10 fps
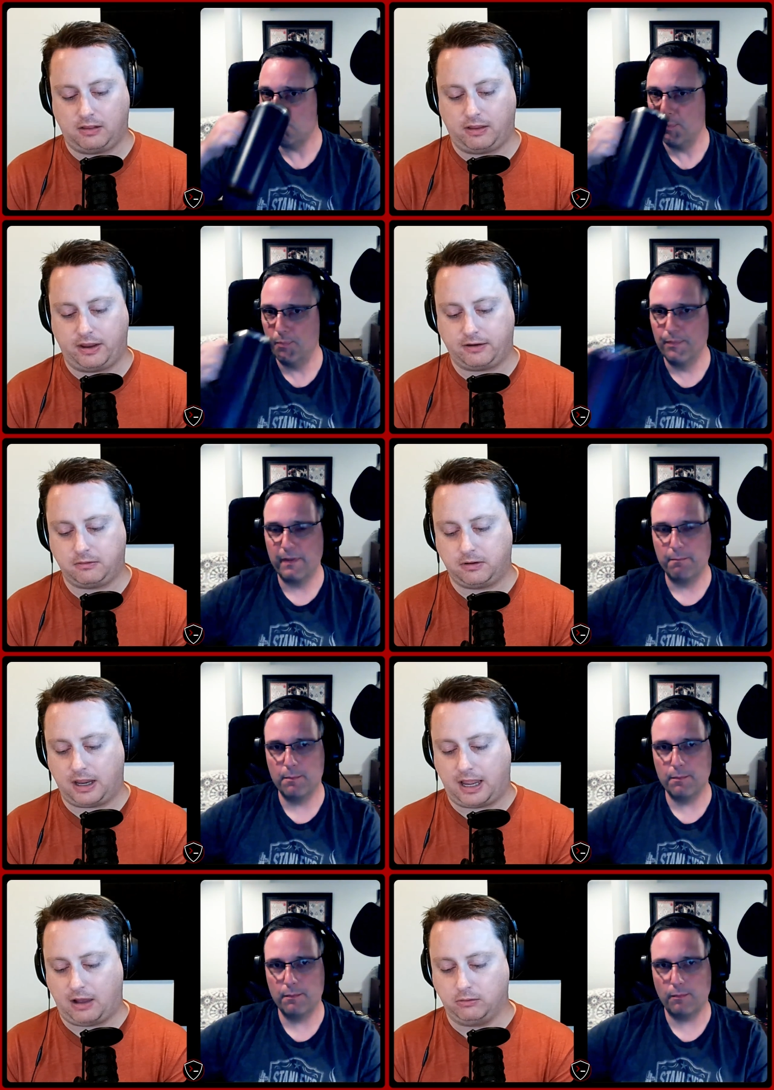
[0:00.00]
Speaker 1: like
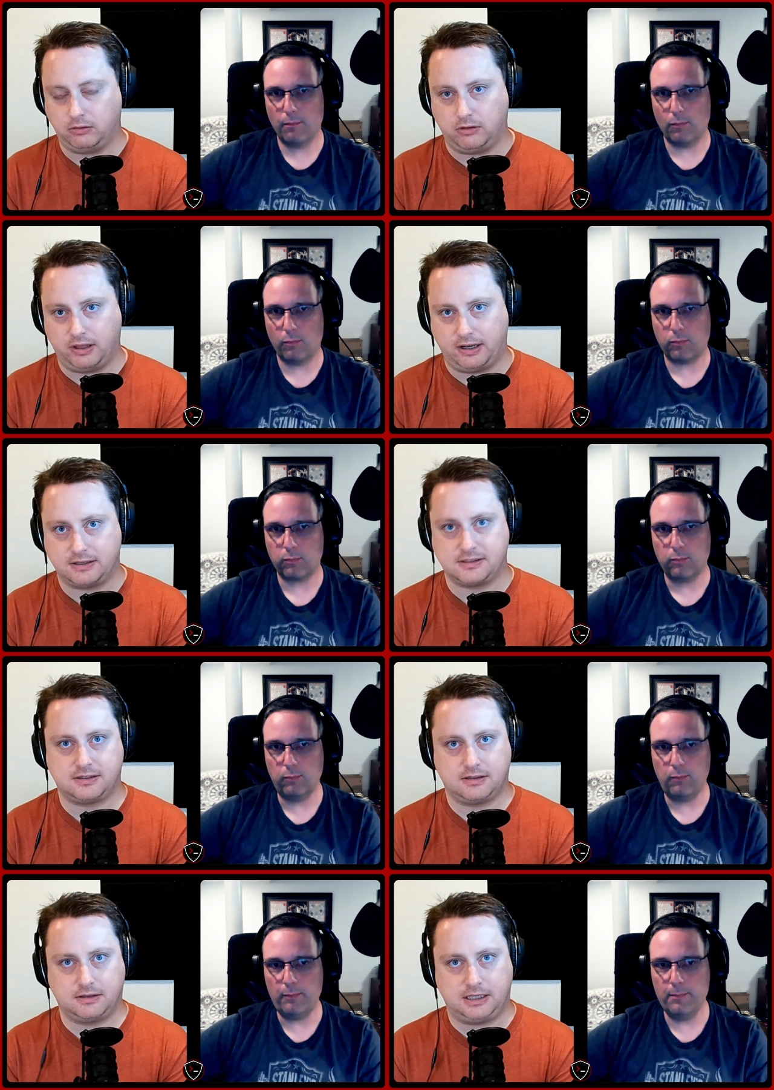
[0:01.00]
how Linux
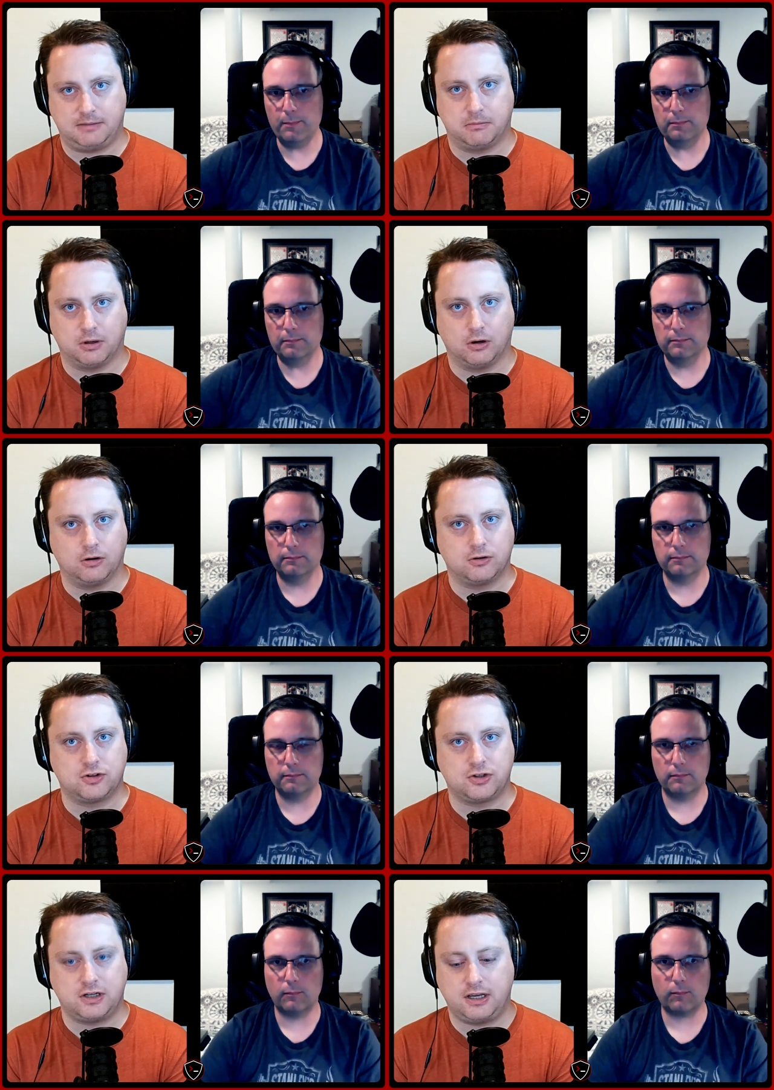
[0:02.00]

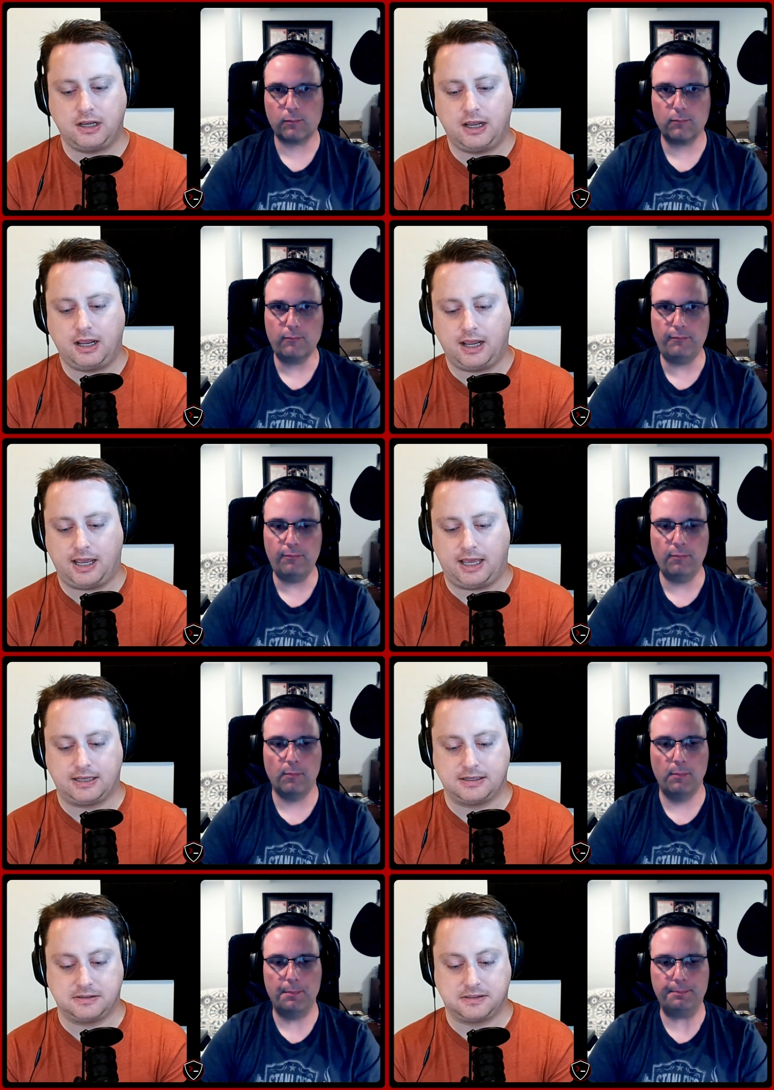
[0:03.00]
emerged
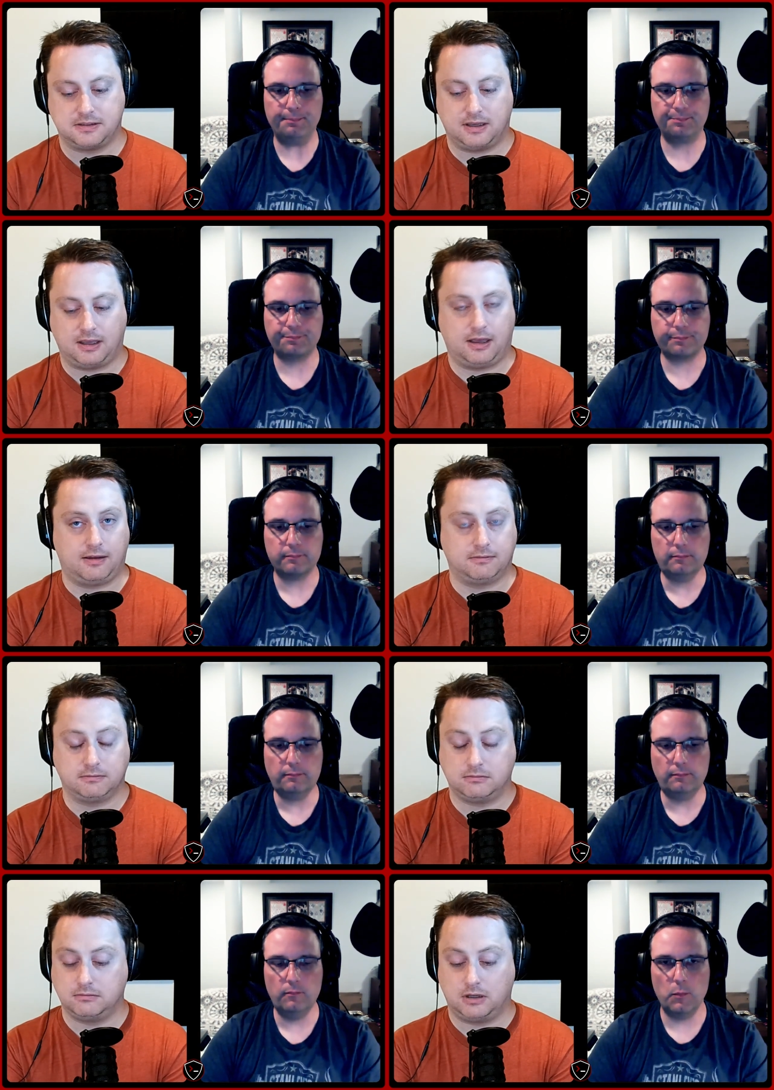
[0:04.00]
as uh,
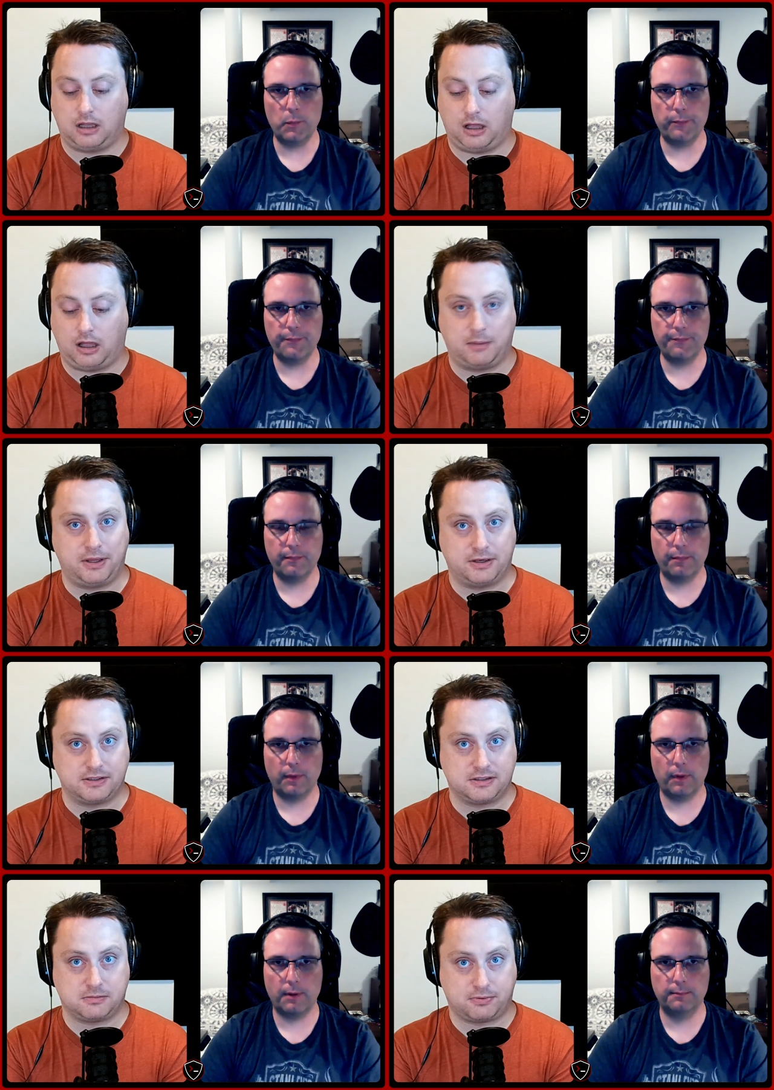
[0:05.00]
a
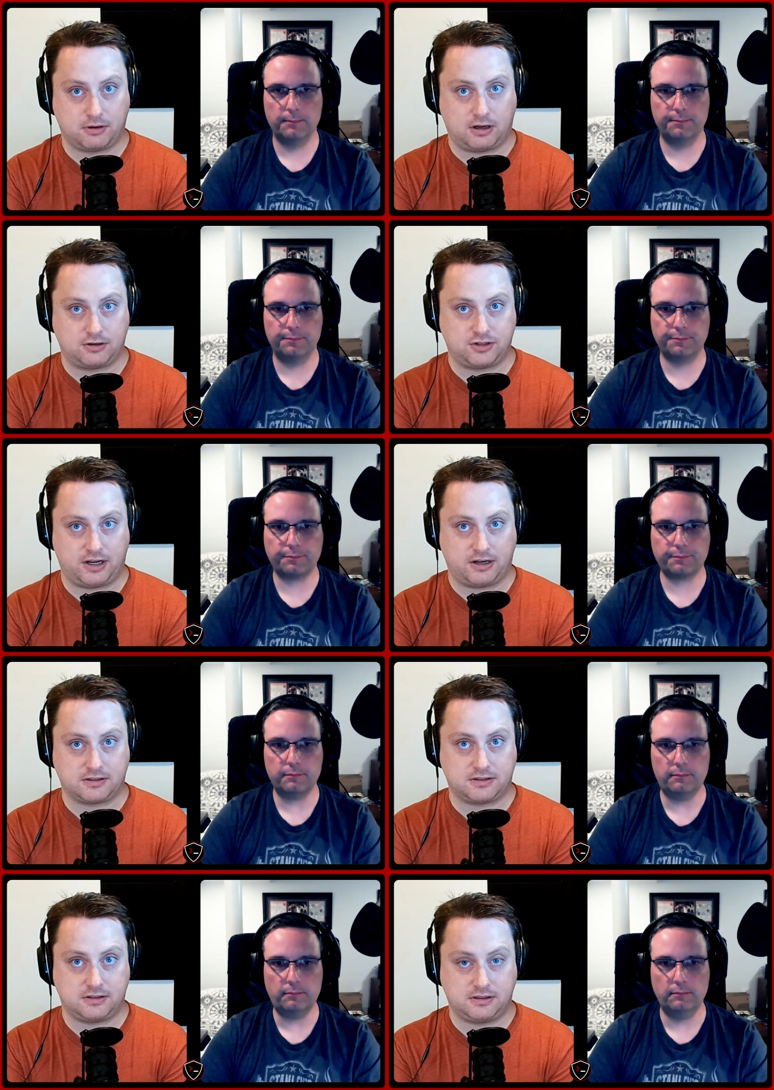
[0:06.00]
hobbyist
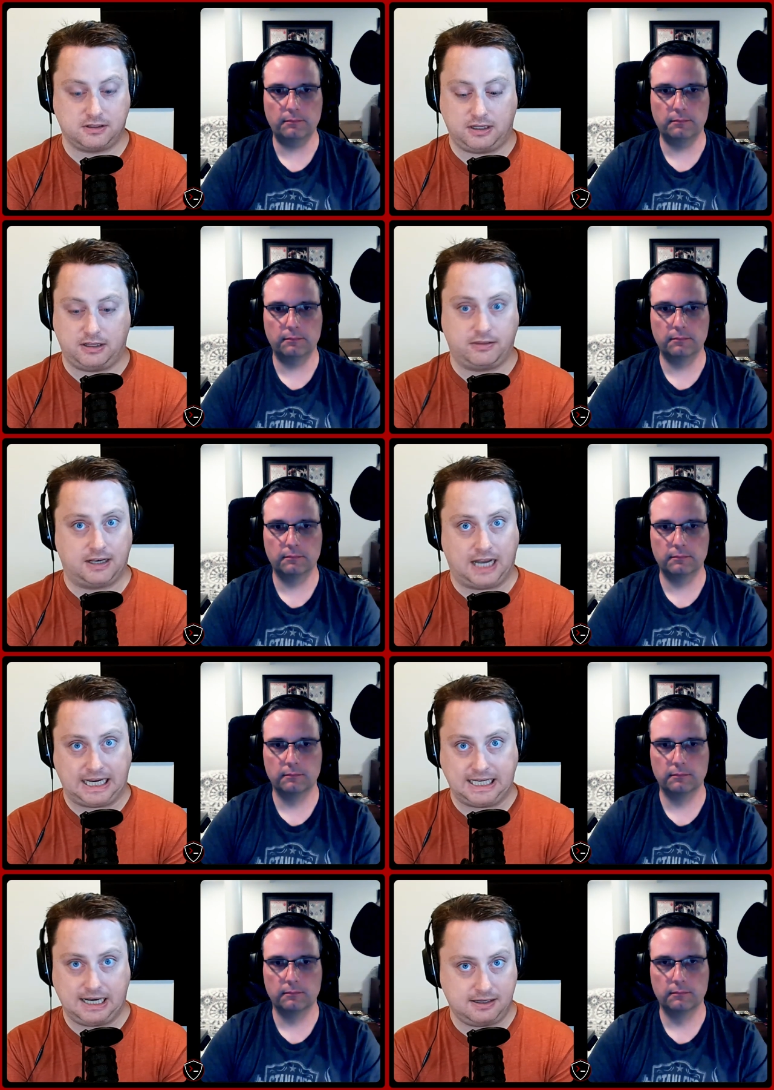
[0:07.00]
project in the
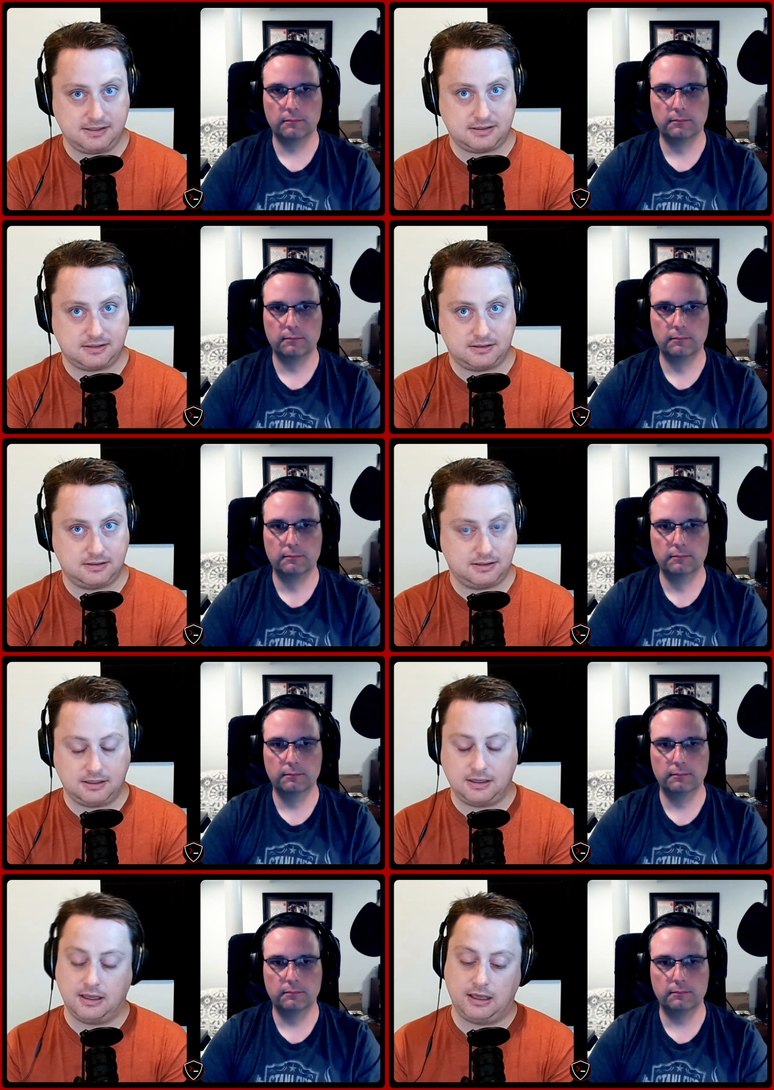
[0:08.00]
90s
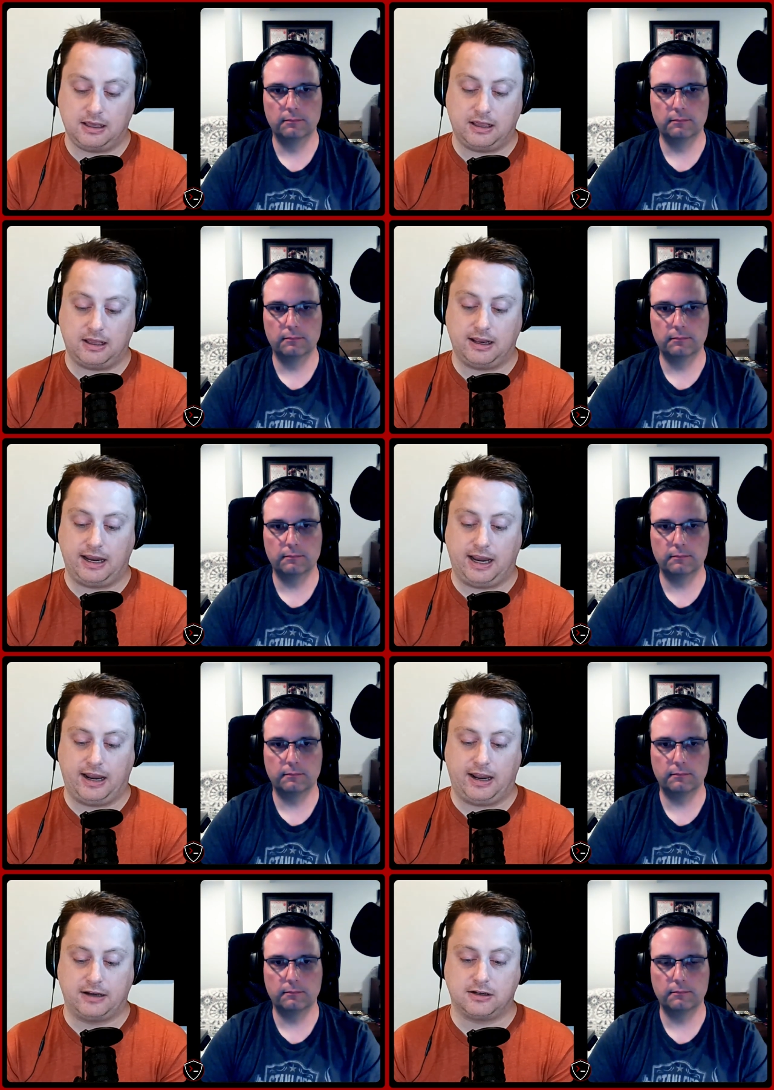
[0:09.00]

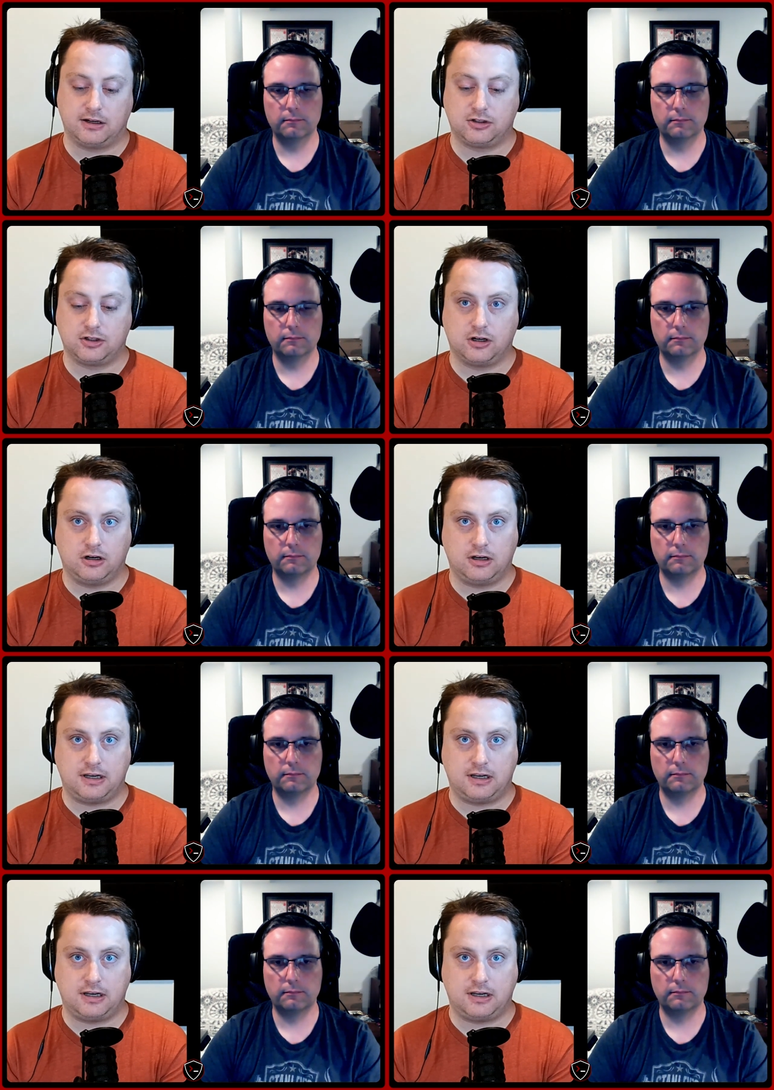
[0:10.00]
and turned